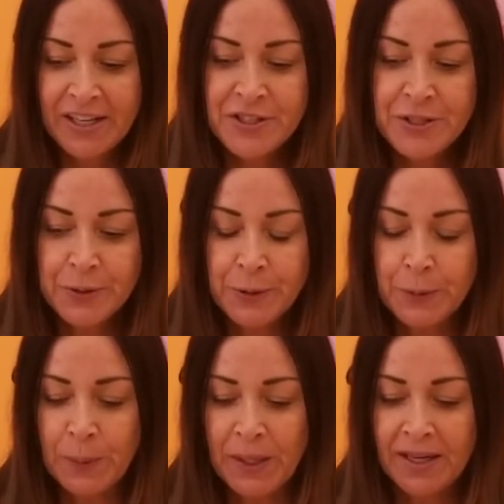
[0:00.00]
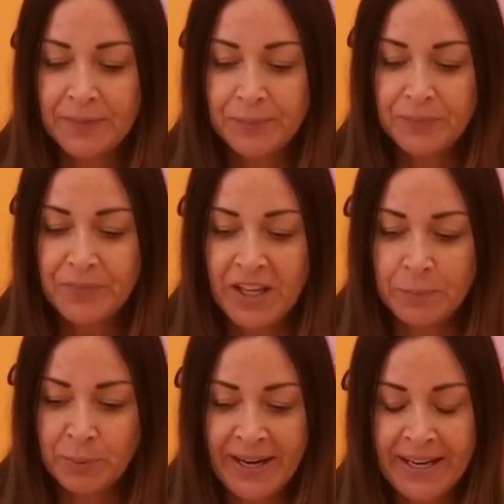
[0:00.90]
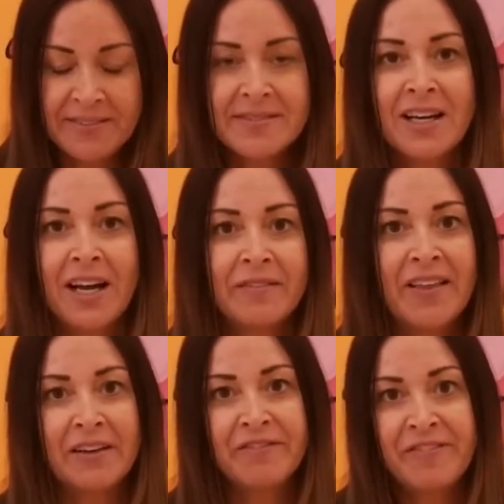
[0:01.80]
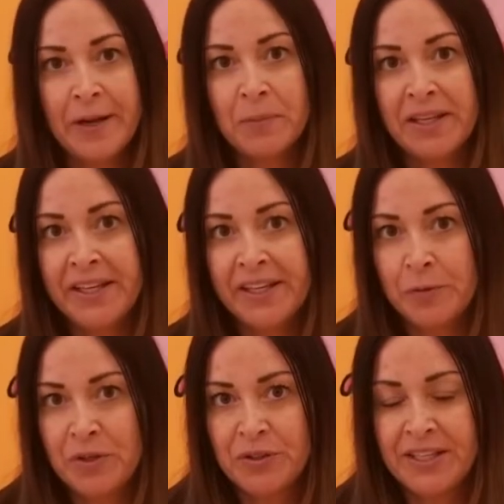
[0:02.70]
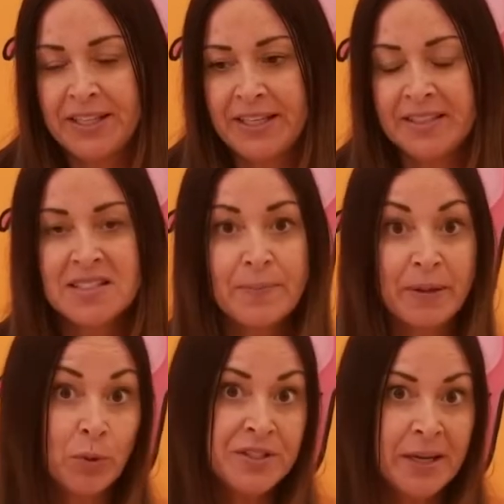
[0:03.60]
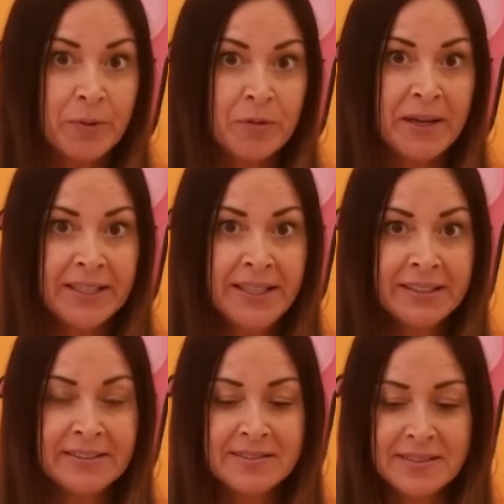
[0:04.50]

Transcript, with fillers: to embrace kind of that family and community and spend more time with my kids.